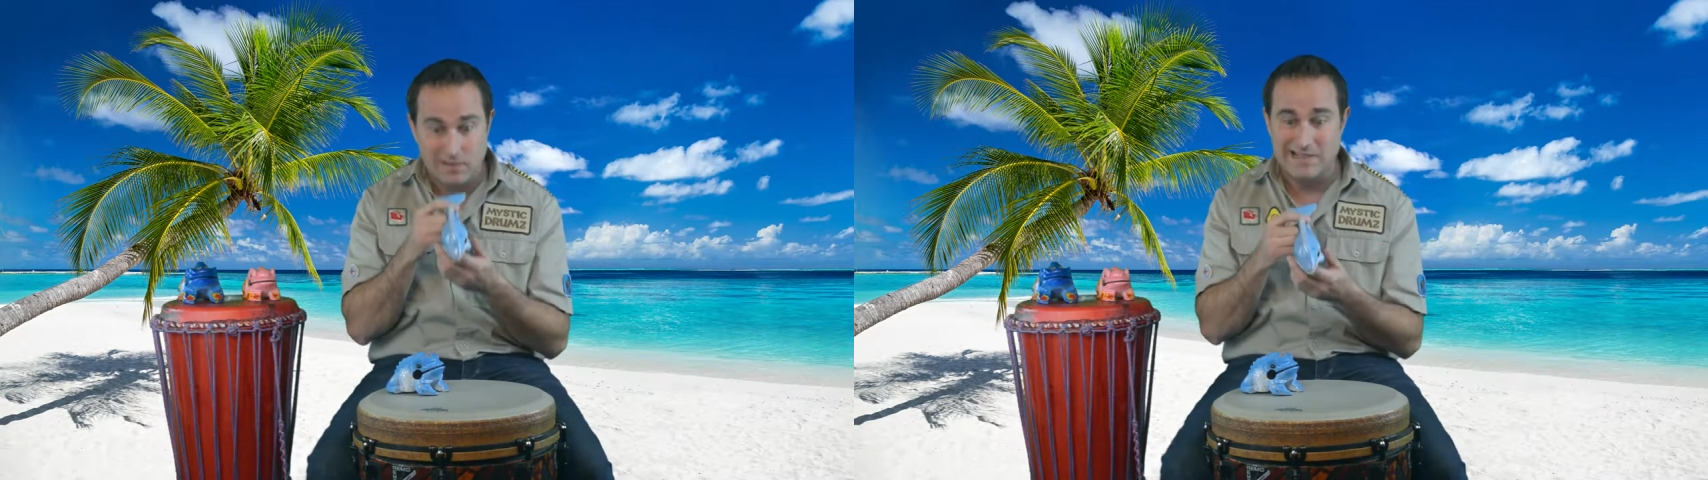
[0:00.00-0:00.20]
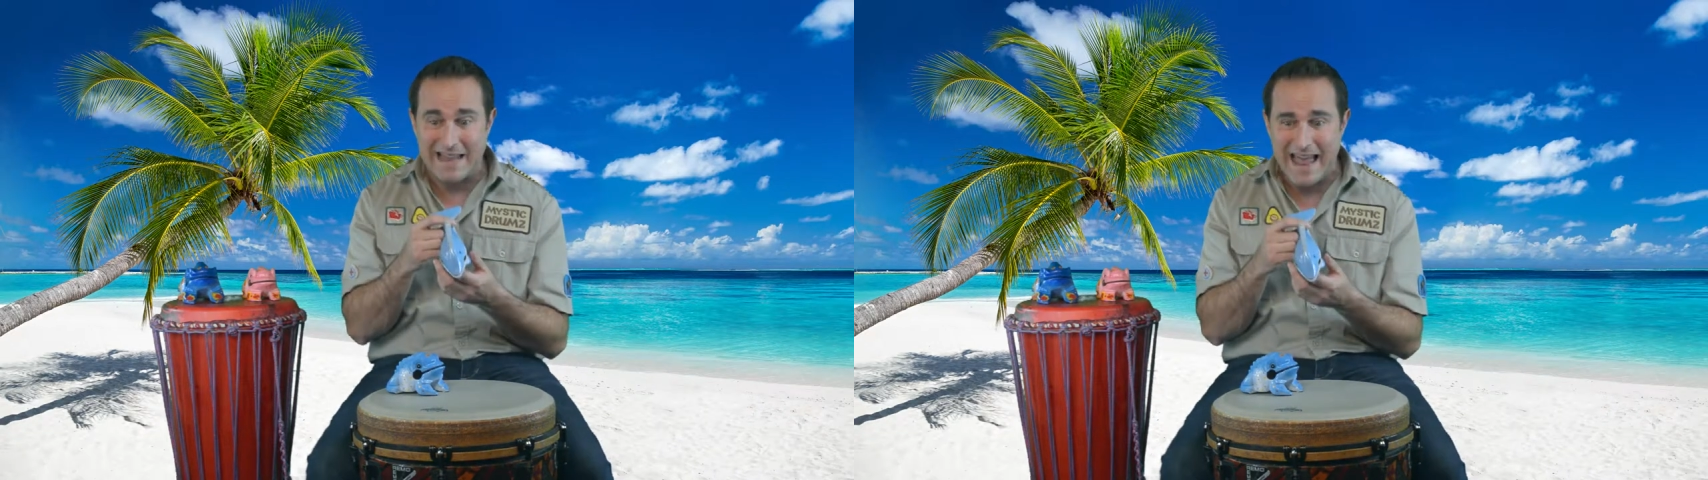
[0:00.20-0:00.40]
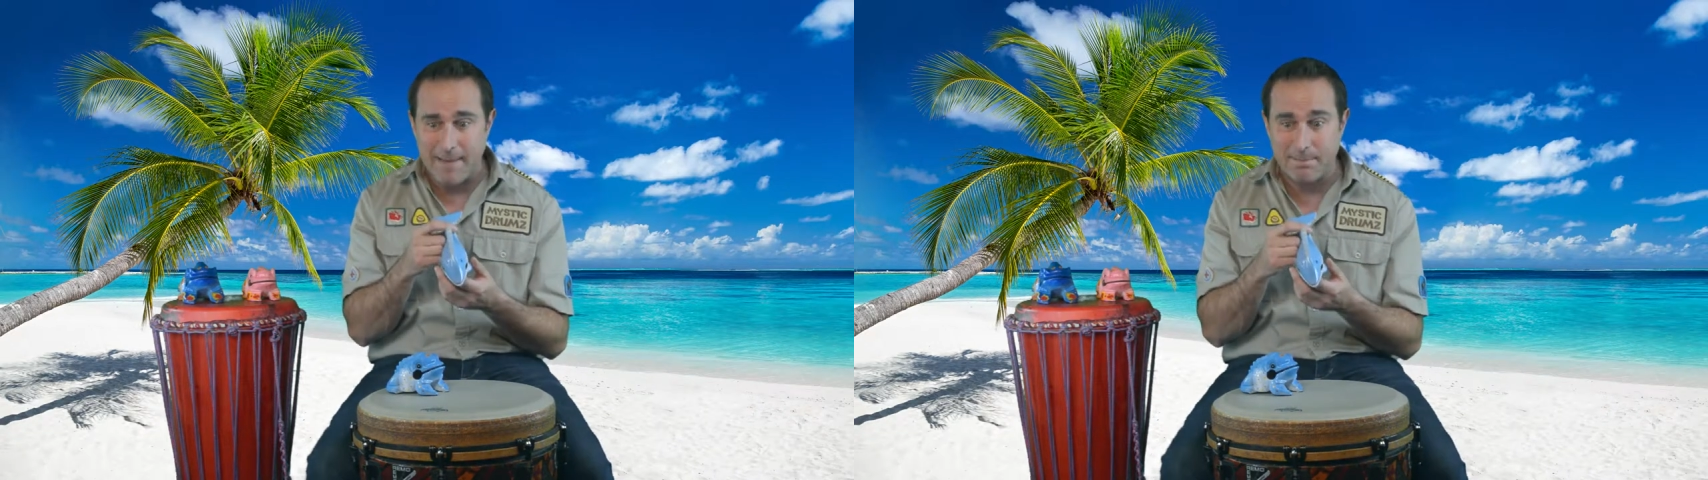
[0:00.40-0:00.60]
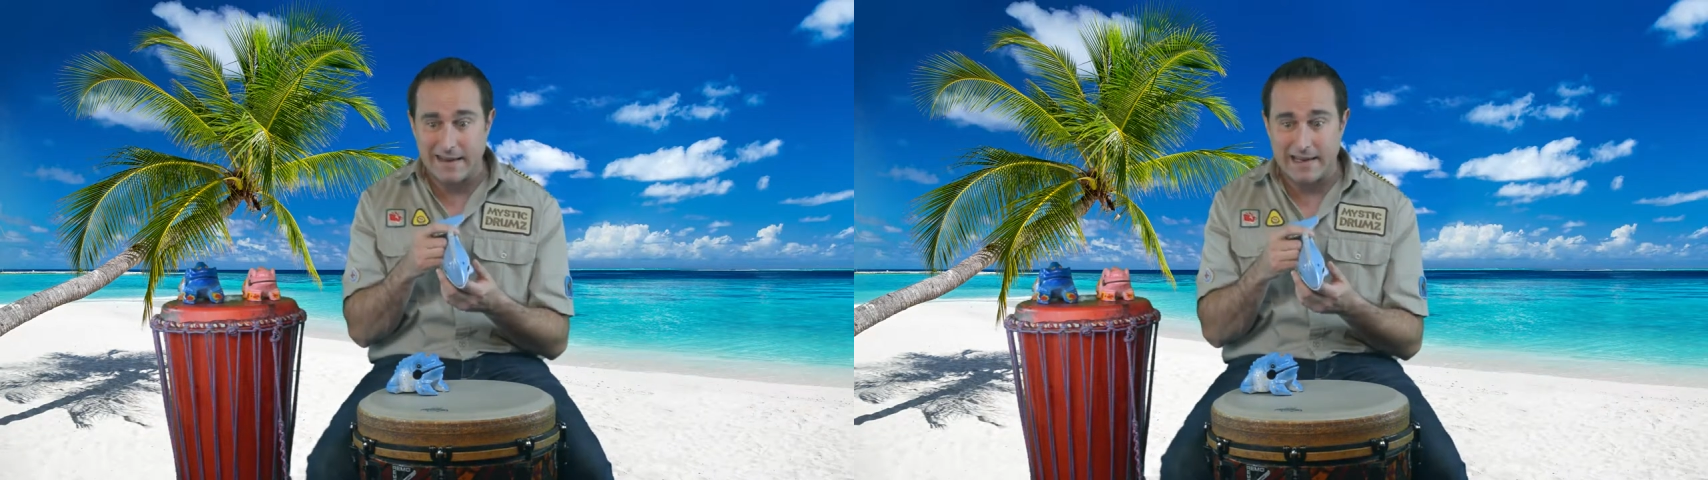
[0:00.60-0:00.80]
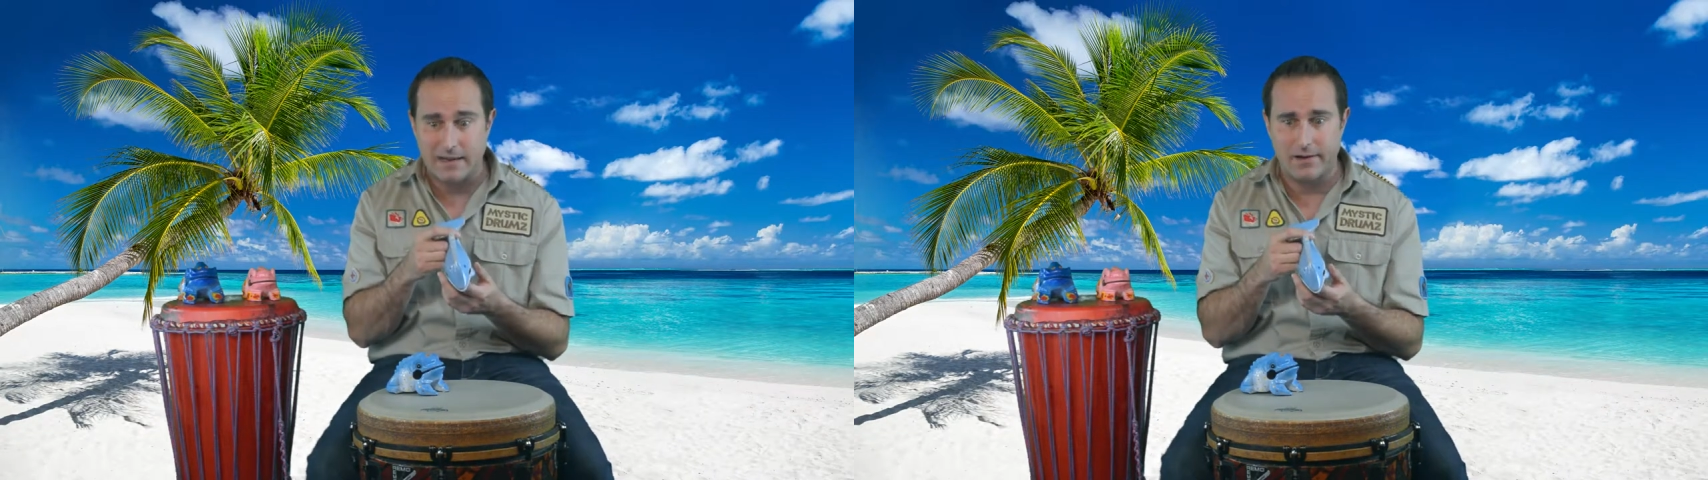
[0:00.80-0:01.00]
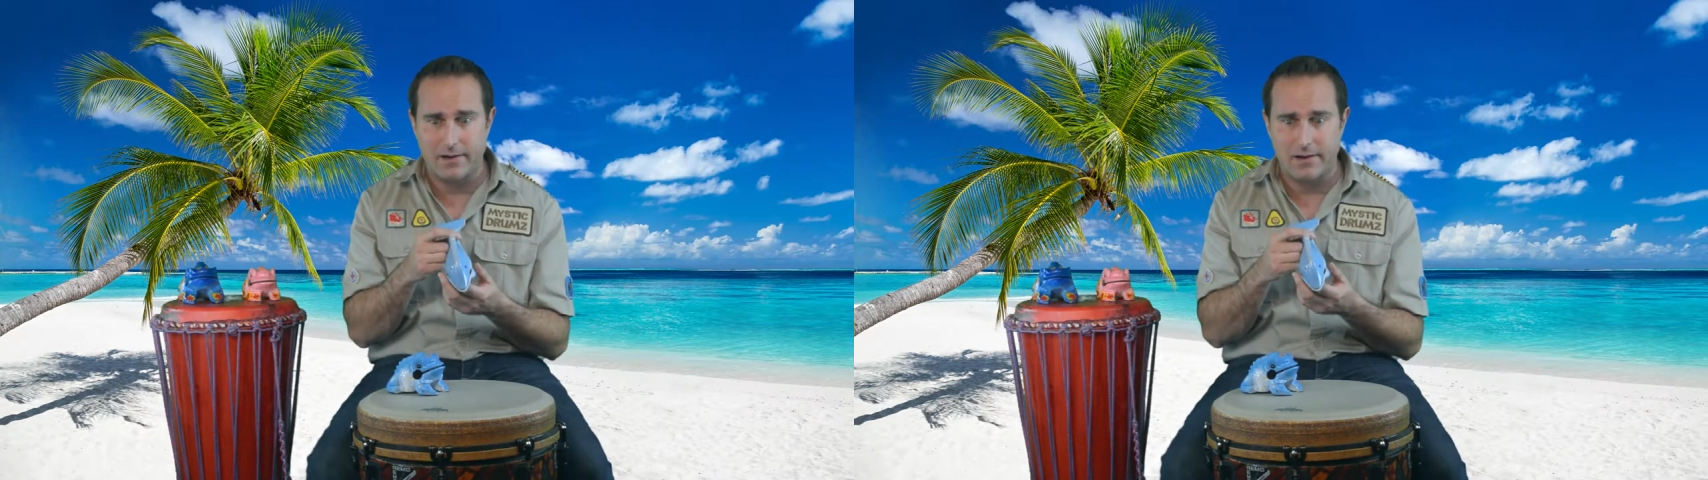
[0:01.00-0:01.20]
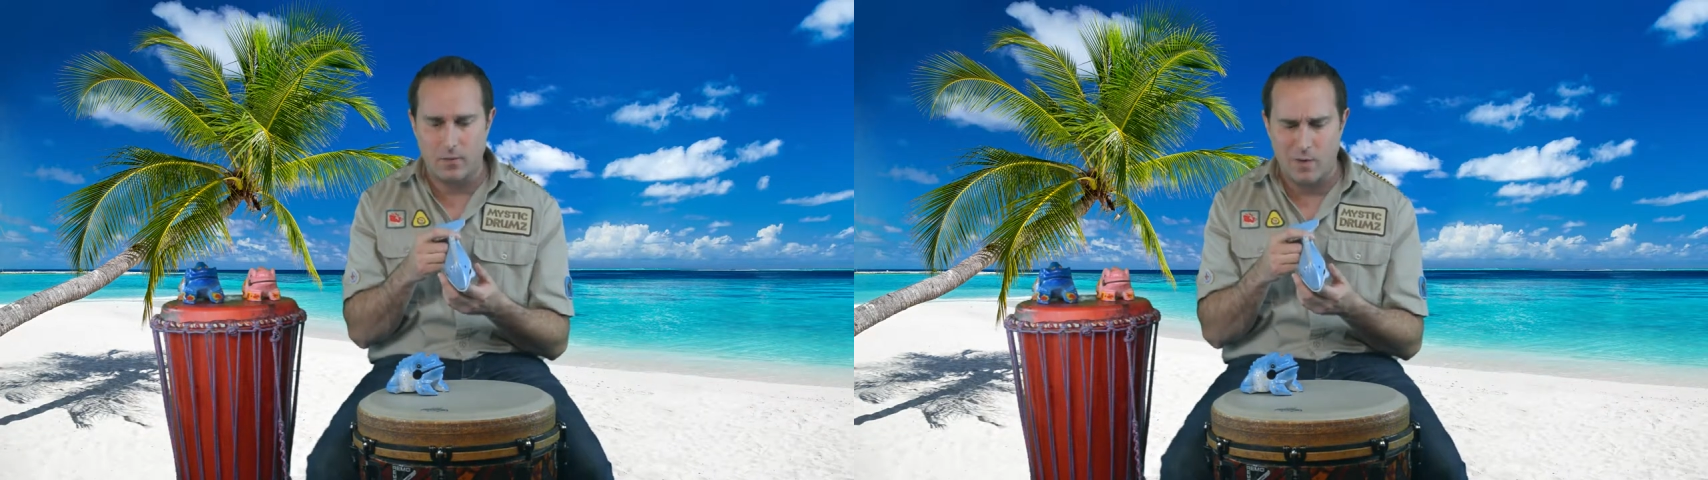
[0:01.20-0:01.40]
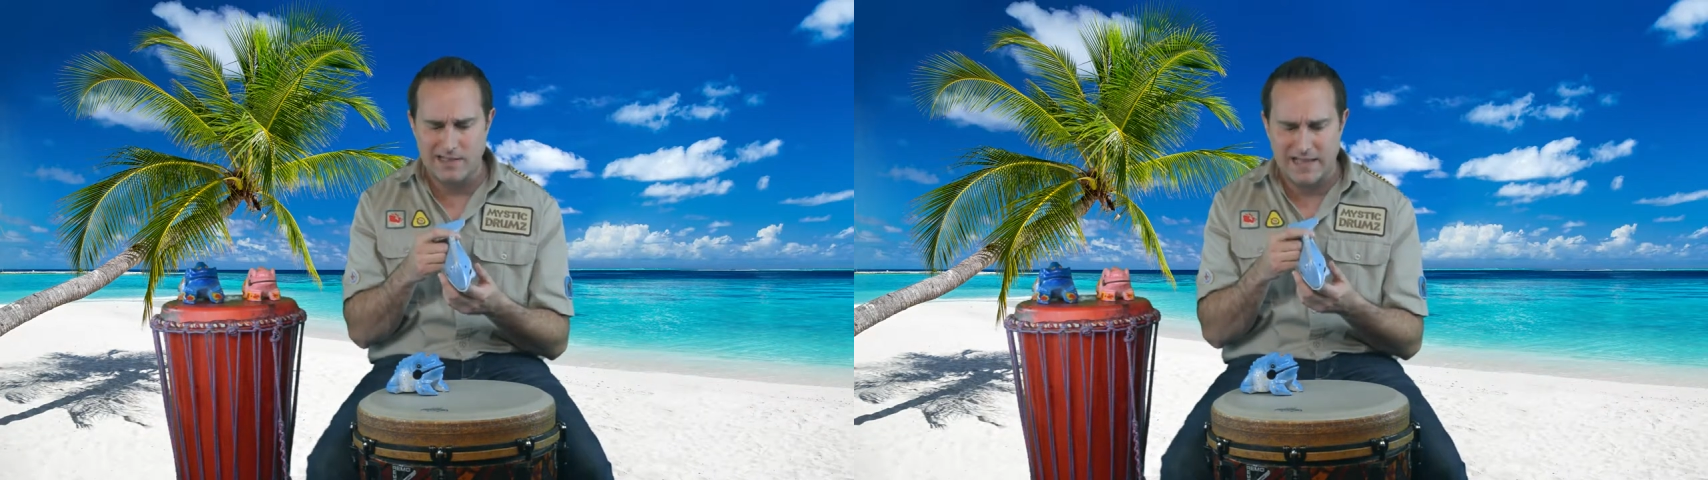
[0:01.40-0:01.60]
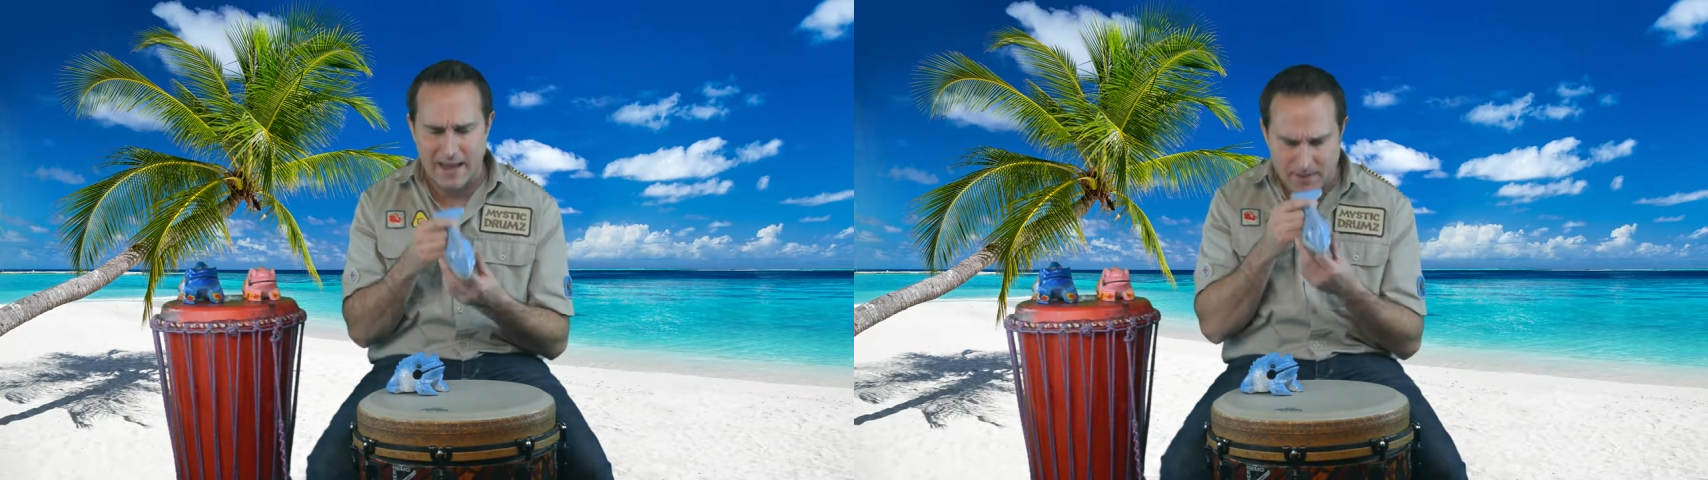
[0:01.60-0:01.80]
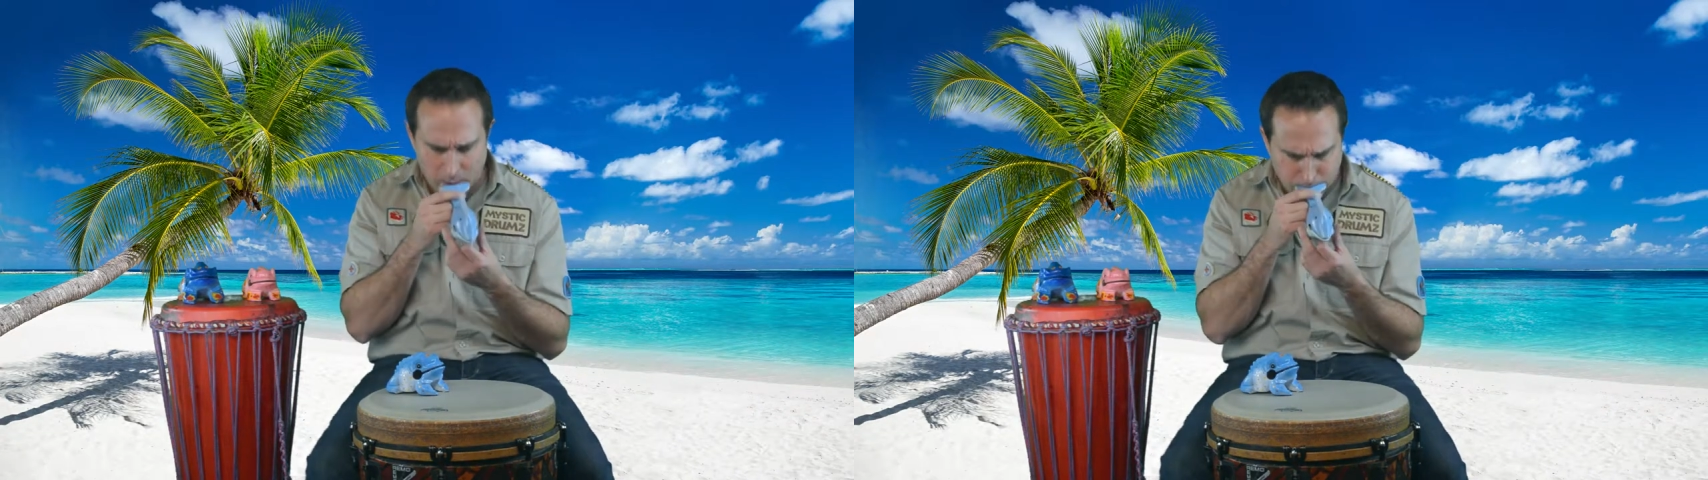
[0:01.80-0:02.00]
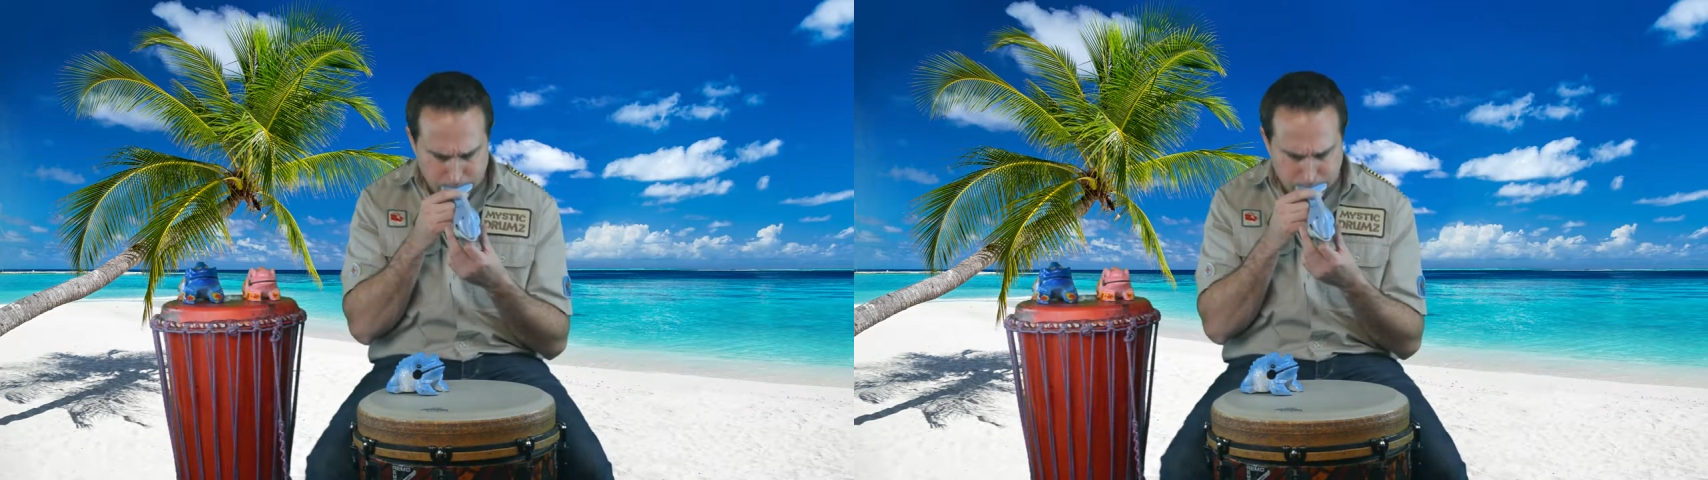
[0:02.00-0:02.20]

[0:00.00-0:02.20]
Slappy. Uh oh. Why Slappy?